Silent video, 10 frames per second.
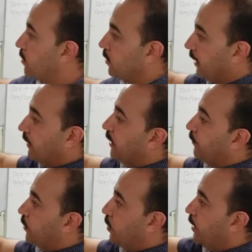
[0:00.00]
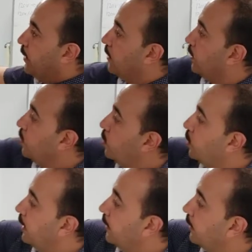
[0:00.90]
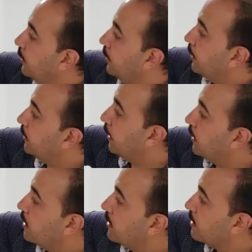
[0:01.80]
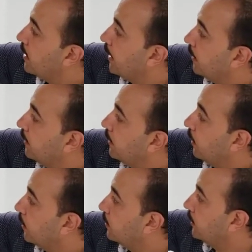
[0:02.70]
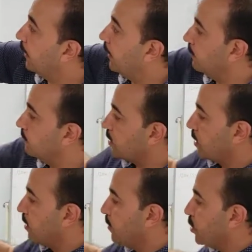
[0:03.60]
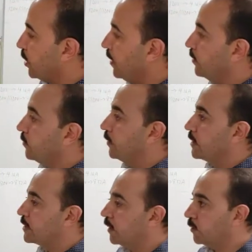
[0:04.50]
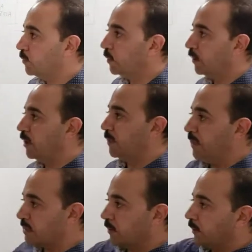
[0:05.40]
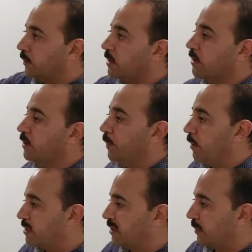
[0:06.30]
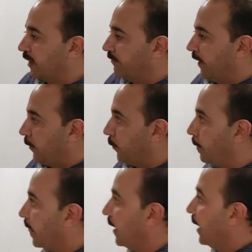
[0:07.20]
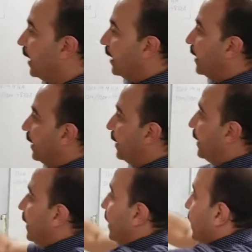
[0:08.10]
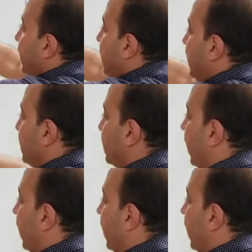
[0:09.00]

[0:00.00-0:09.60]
you connected everything, you will turn this guy on, and the machine will start working based on the power supply value. These